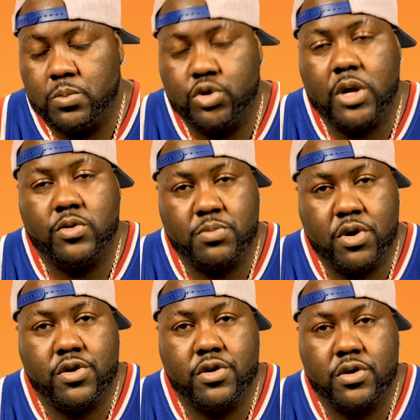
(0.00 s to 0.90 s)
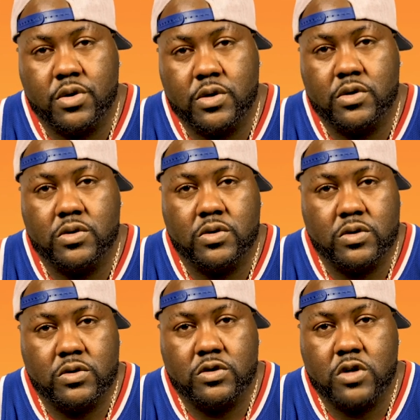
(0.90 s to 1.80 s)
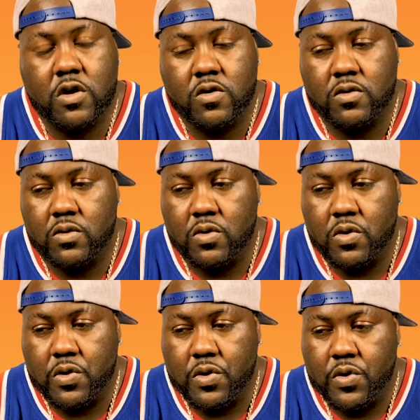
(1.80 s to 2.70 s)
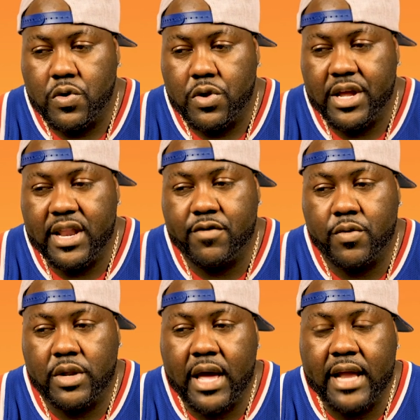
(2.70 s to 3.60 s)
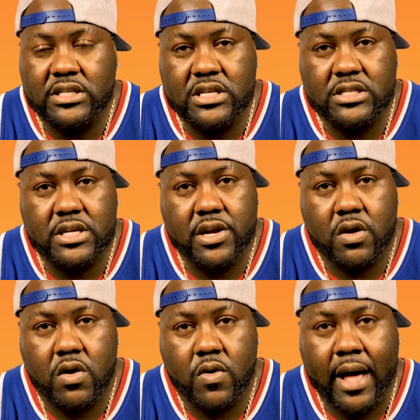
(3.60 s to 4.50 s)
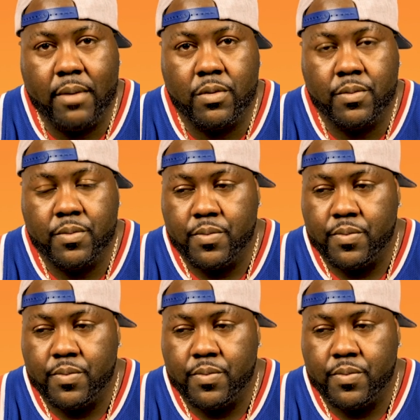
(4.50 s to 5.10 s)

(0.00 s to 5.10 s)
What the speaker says: Dre was murdered. So he never really got a chance to hear the whole album,